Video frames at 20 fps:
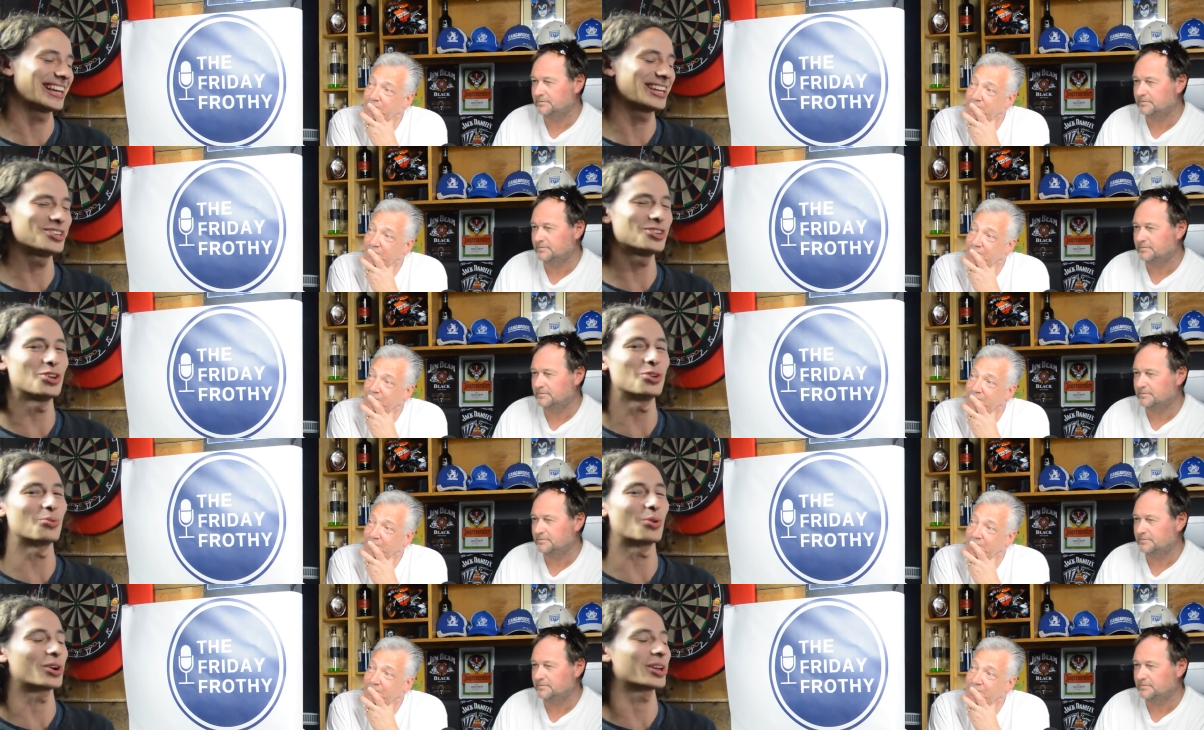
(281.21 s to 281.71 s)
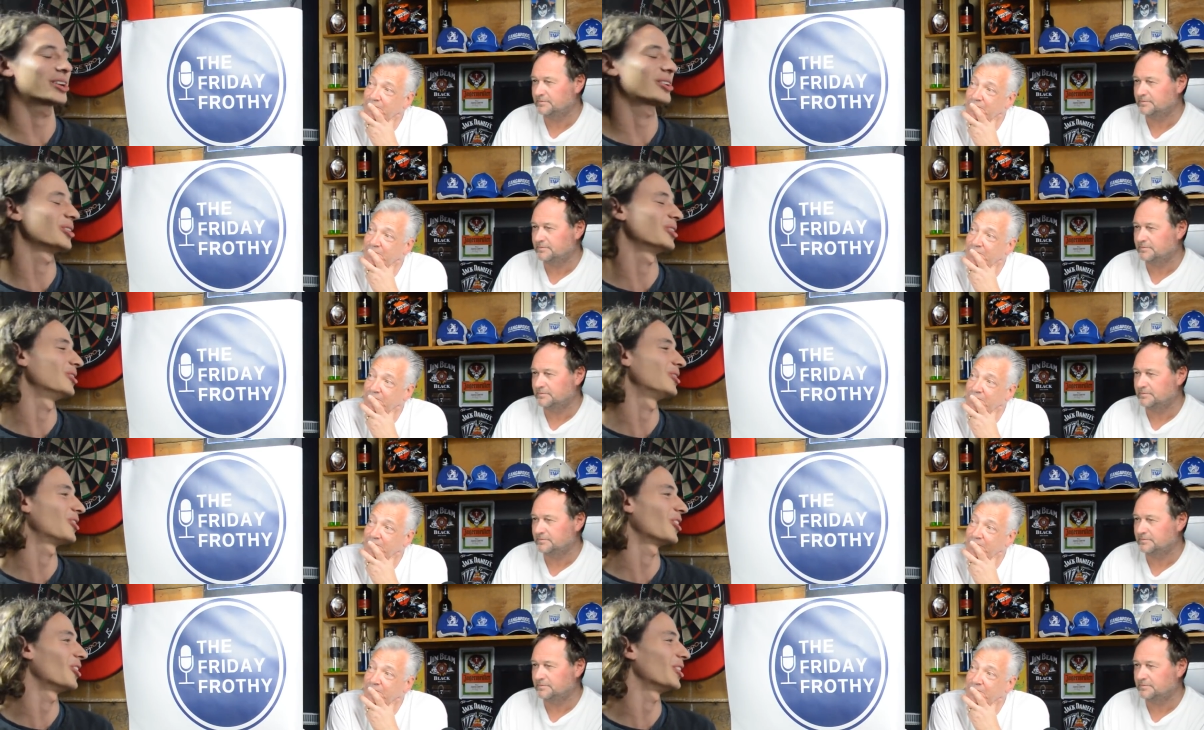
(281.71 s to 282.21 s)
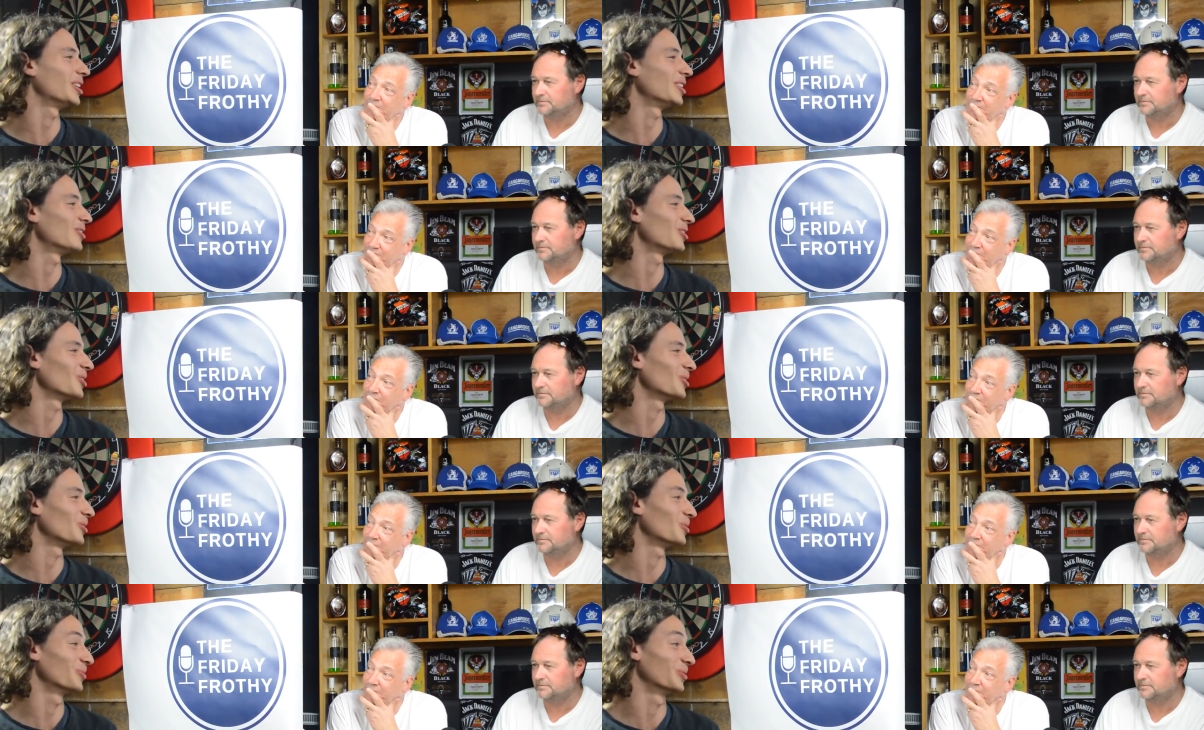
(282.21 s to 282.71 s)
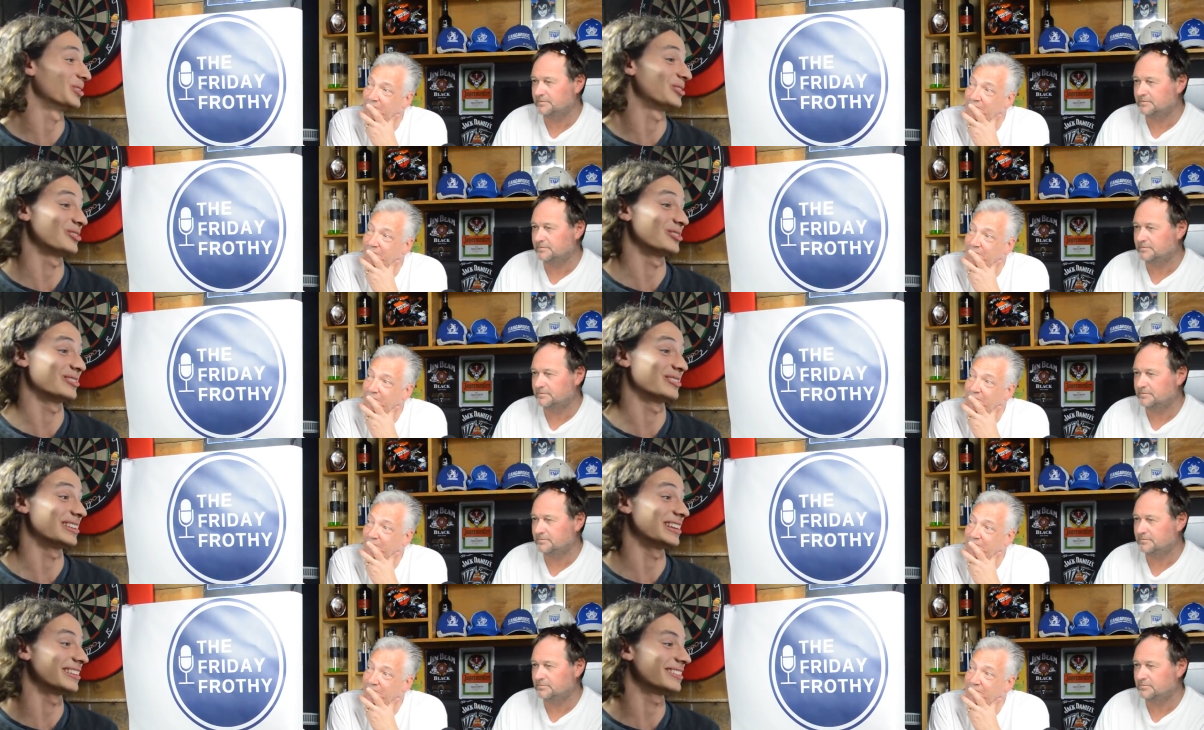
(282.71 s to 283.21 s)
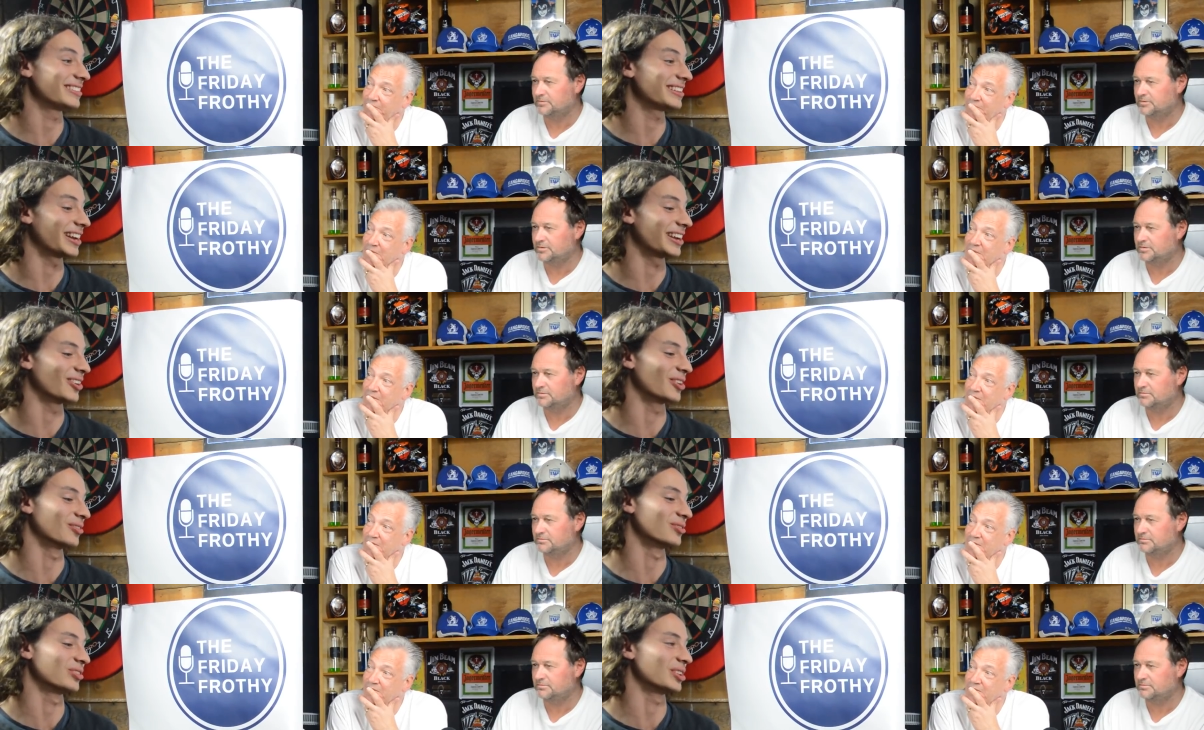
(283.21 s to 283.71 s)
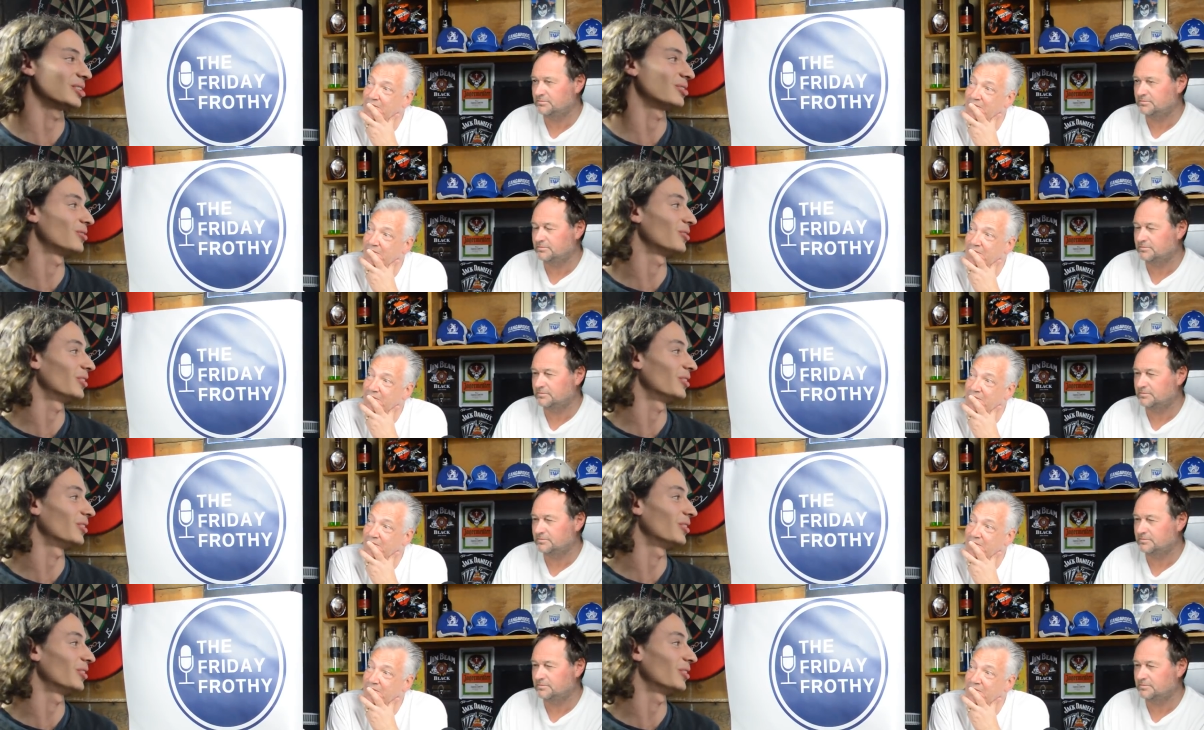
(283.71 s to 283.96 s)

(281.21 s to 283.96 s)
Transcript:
Speaker 1: he knew what it could turn into which is this and mm. obviously